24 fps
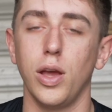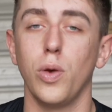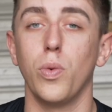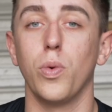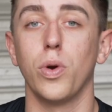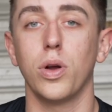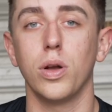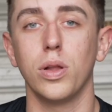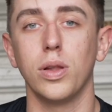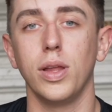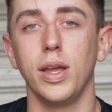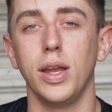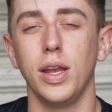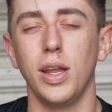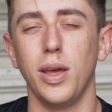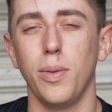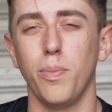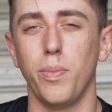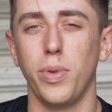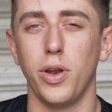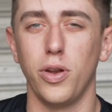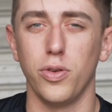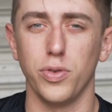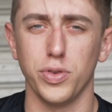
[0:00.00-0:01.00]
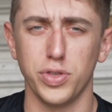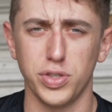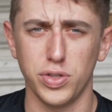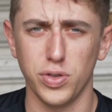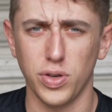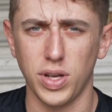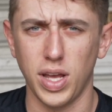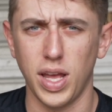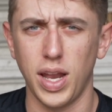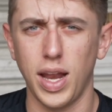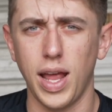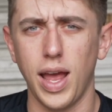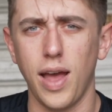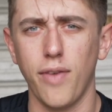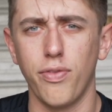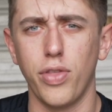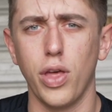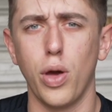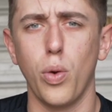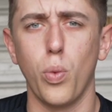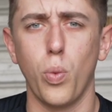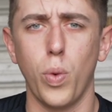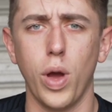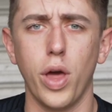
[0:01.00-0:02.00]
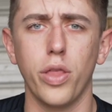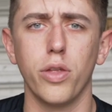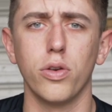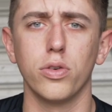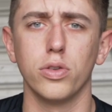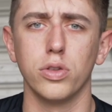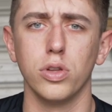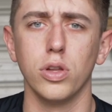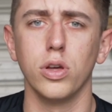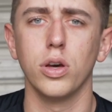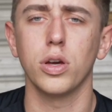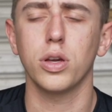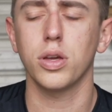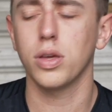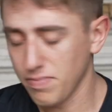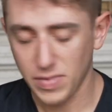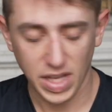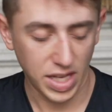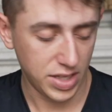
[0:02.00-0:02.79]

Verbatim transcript: It will clean it, but it'll still kind of have that weathered look.